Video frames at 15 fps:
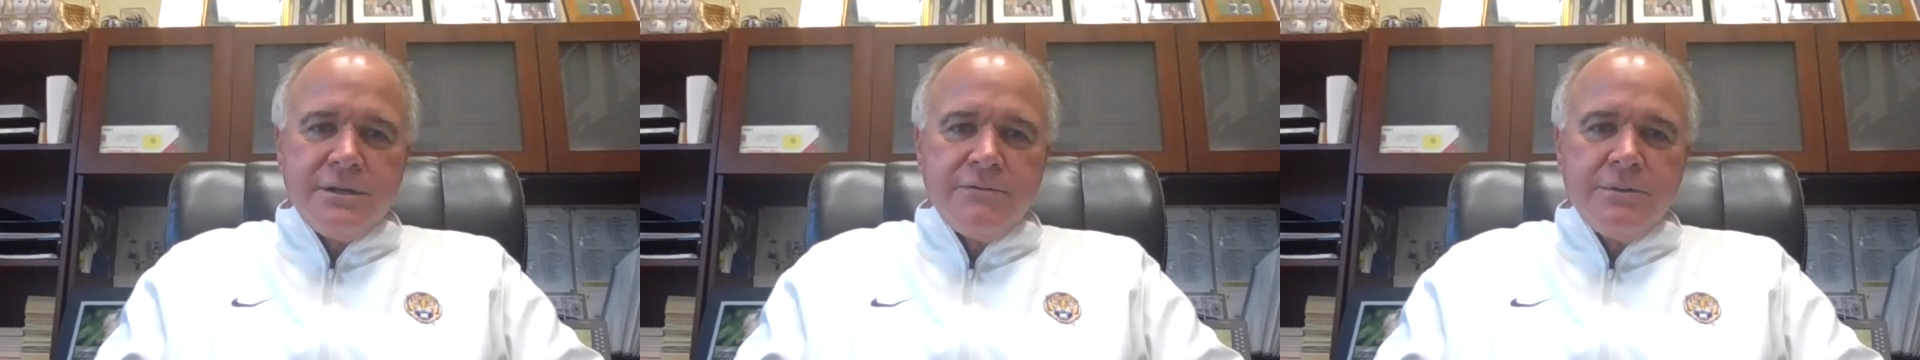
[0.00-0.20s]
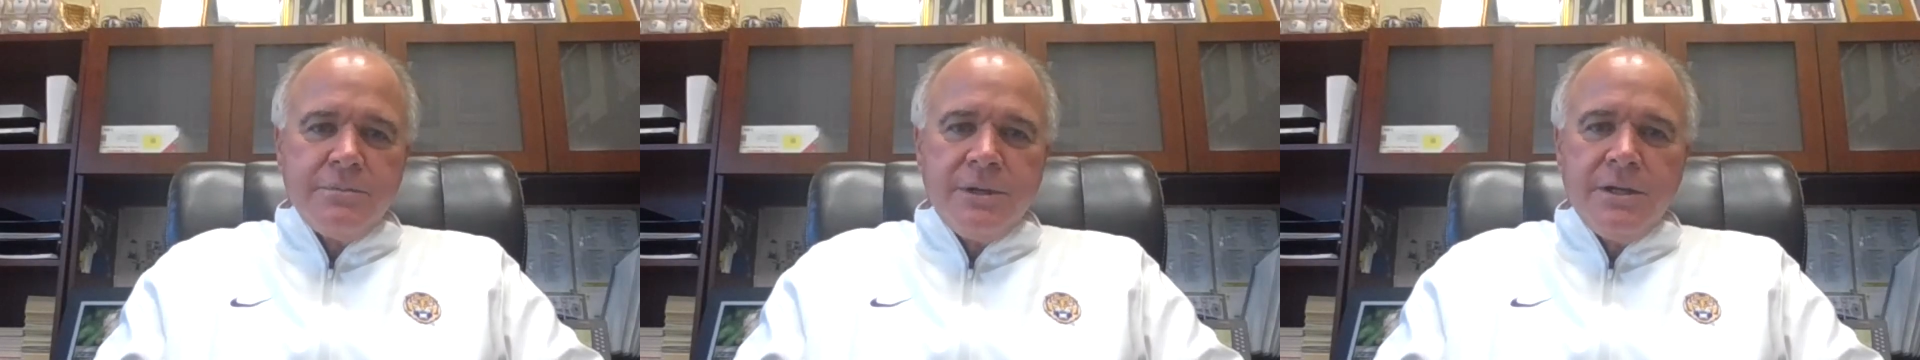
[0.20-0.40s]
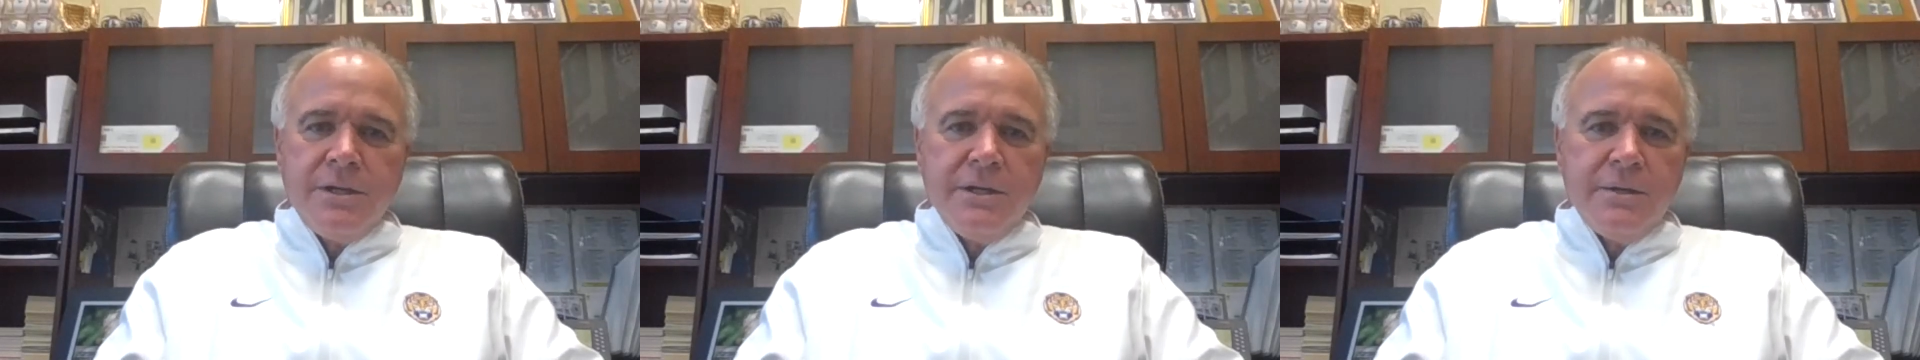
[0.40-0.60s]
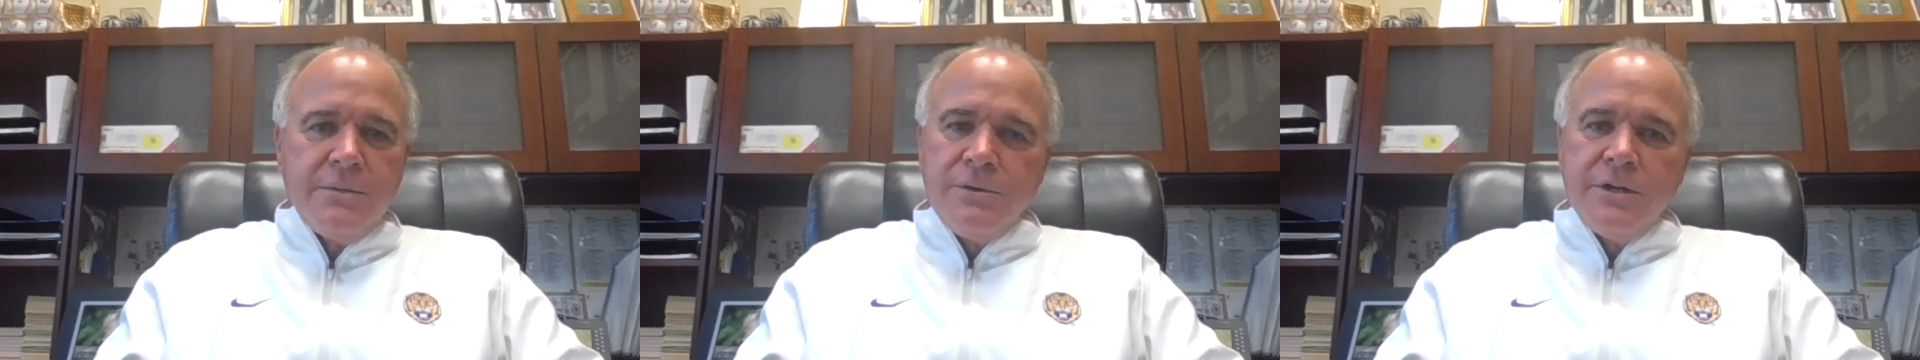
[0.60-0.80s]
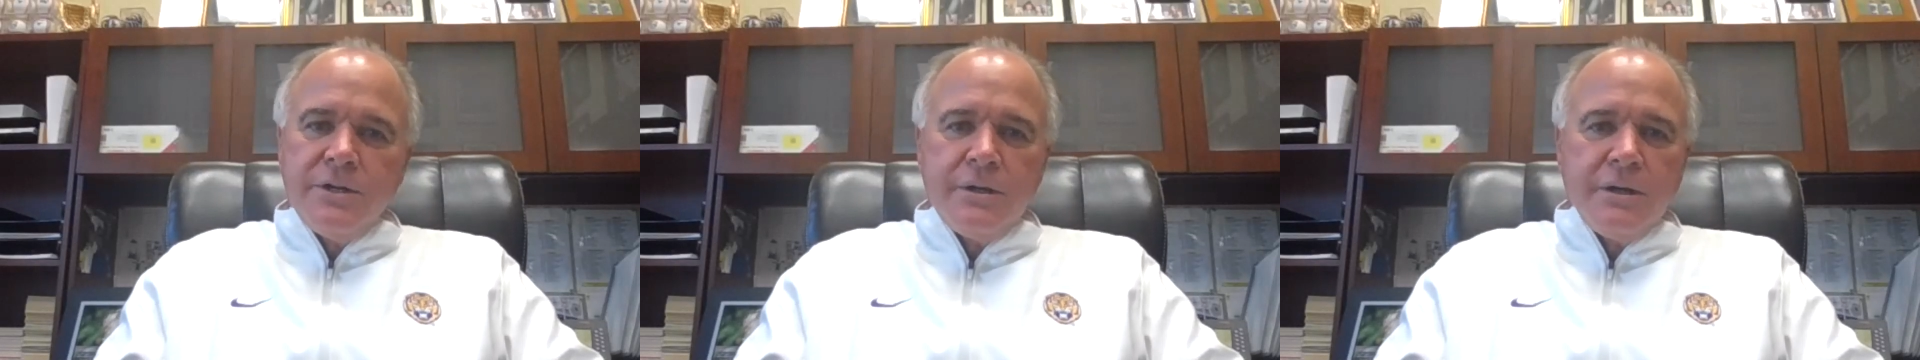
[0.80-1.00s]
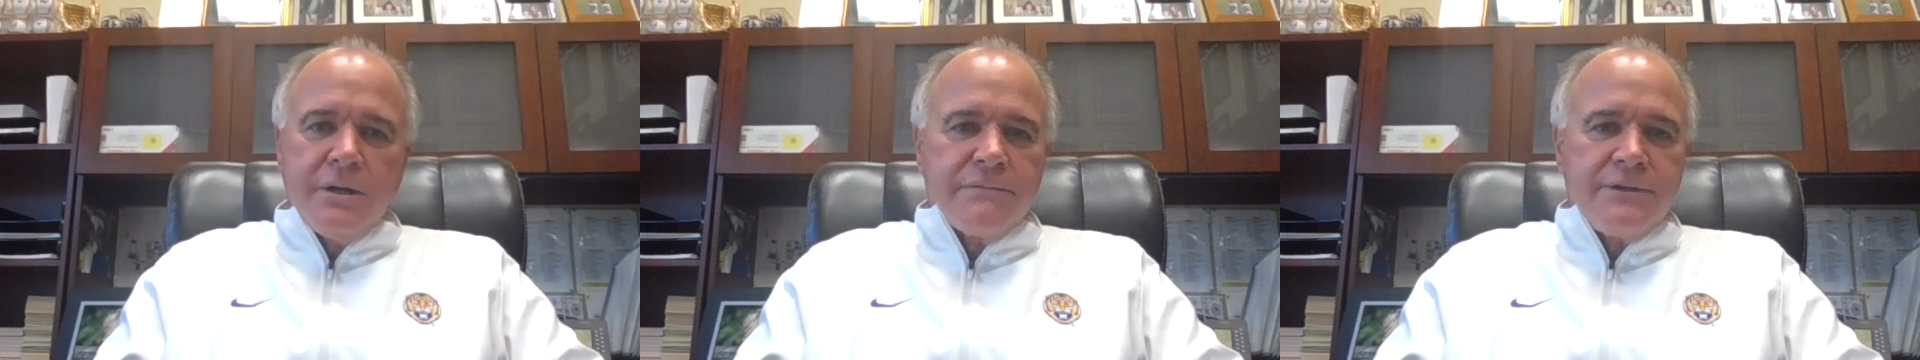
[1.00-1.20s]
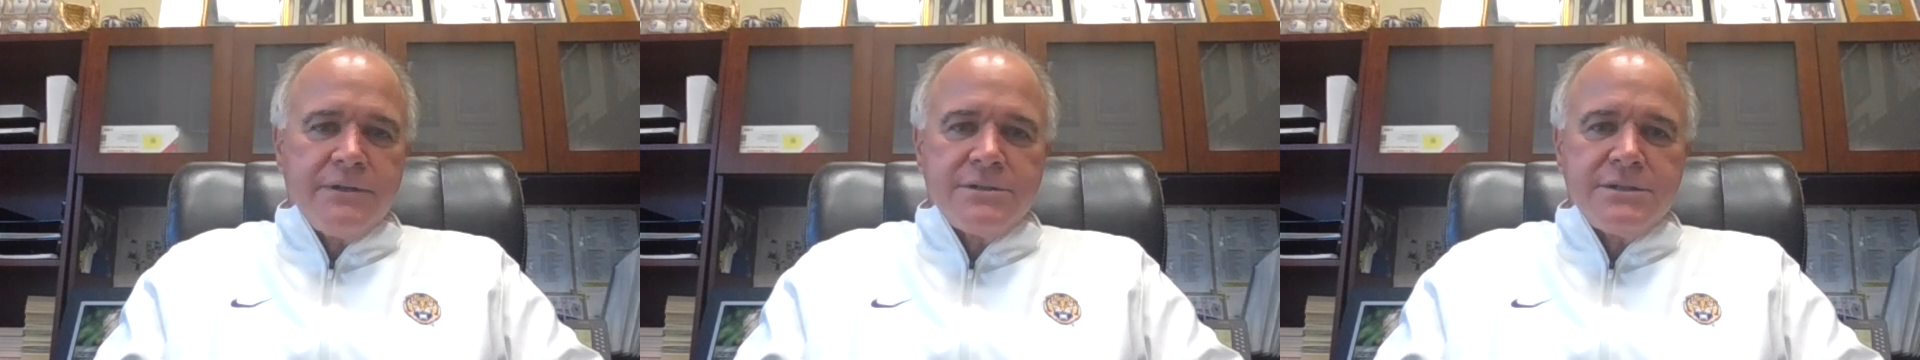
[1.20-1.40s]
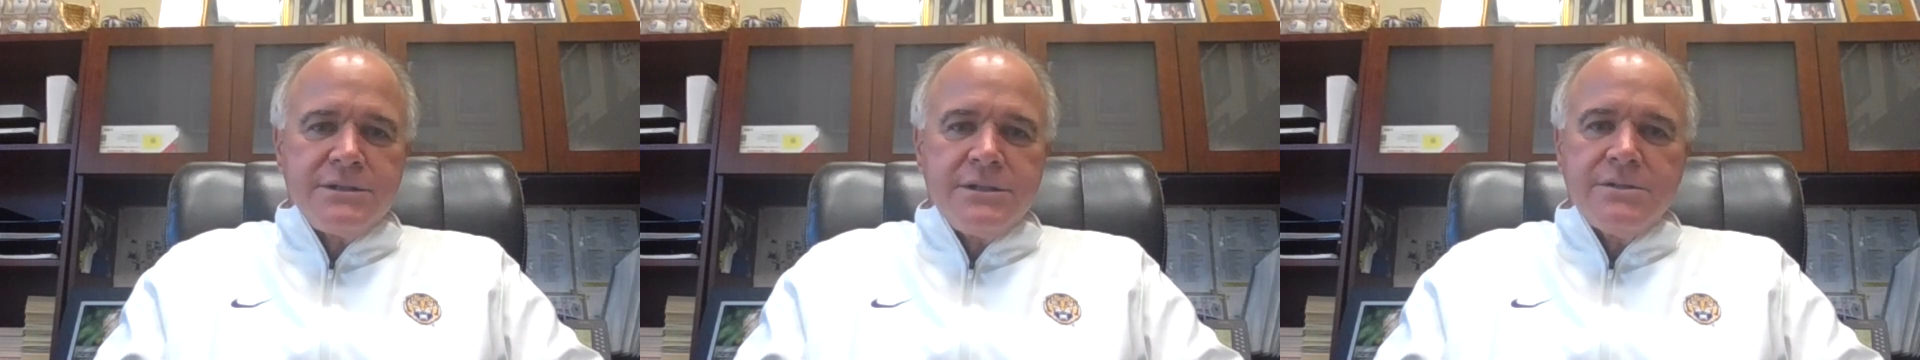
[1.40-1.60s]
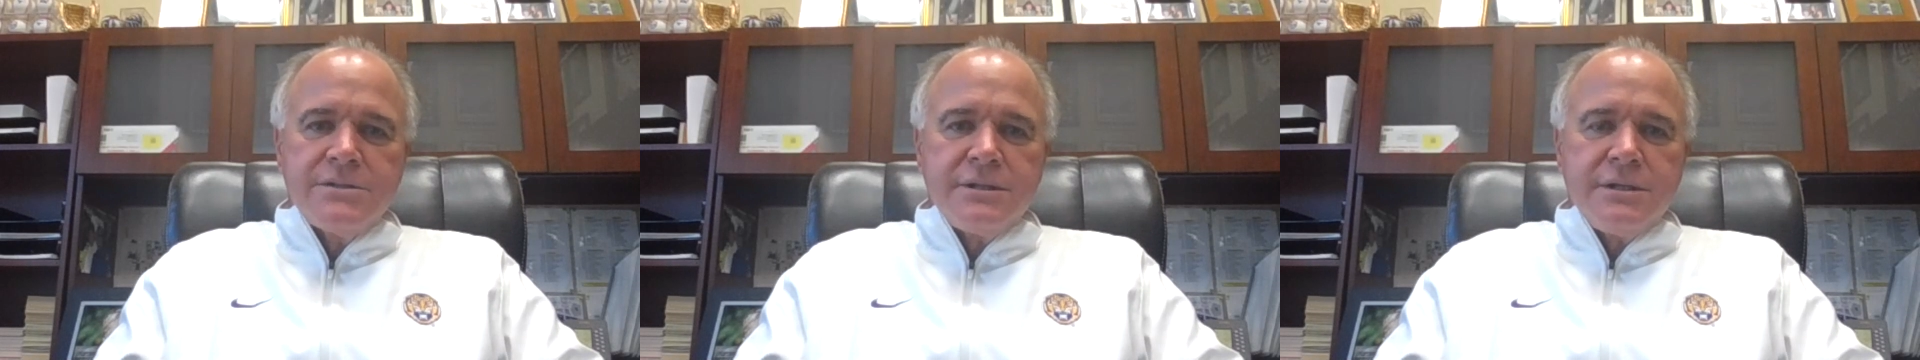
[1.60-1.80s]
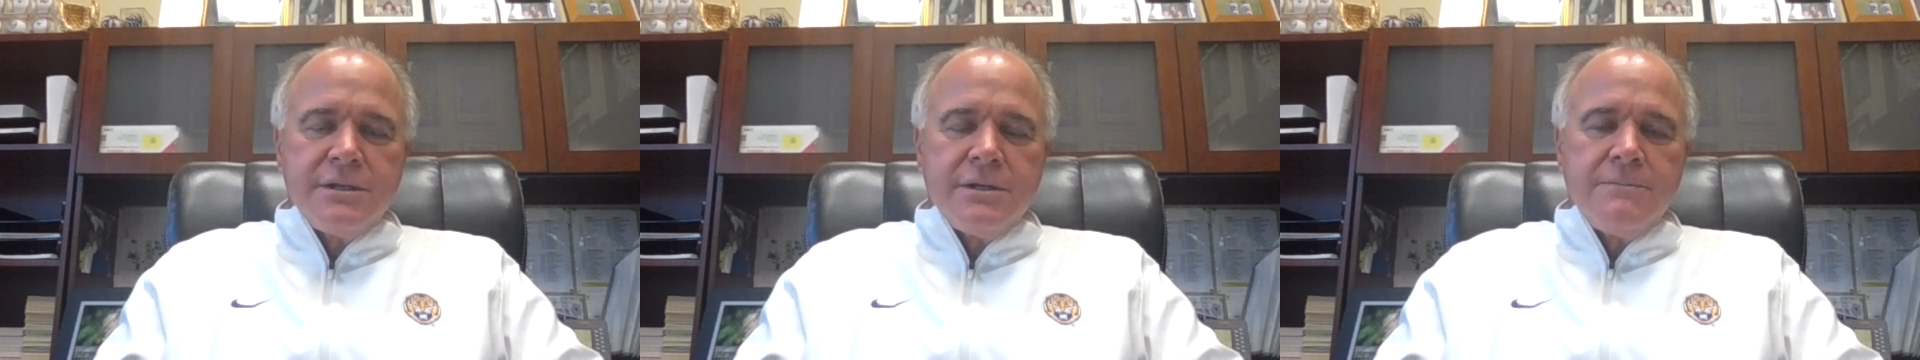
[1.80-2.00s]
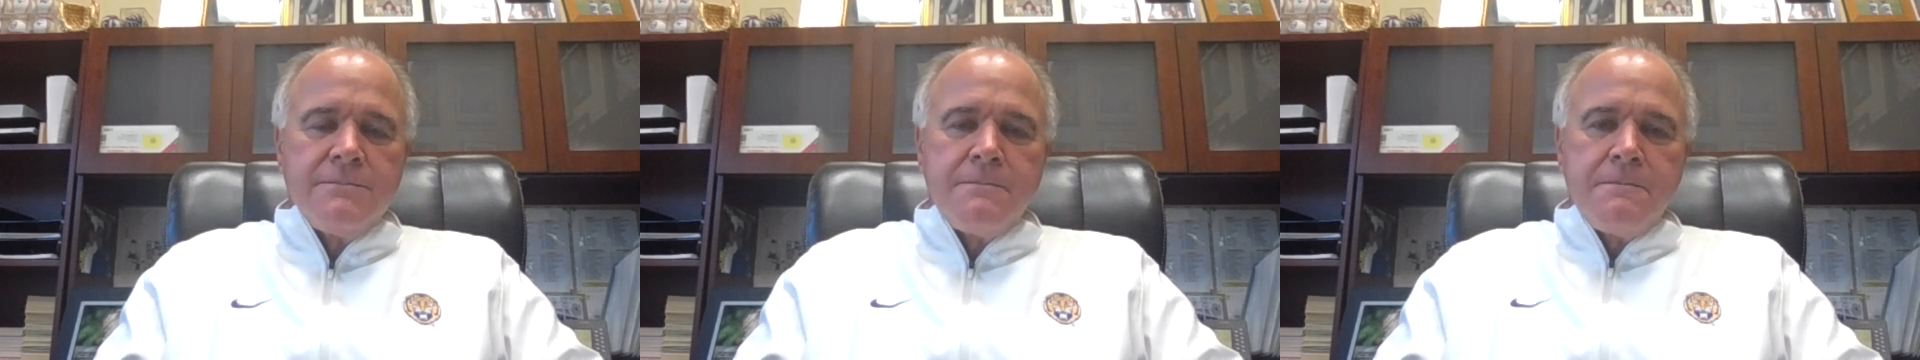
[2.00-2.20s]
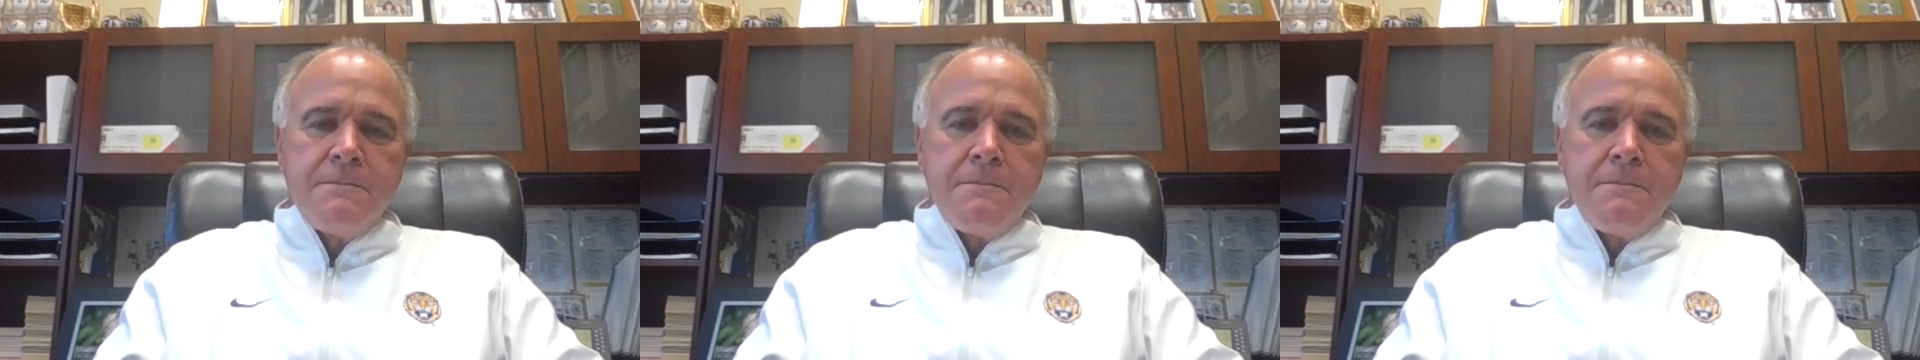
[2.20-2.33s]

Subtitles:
Everybody had written off the season,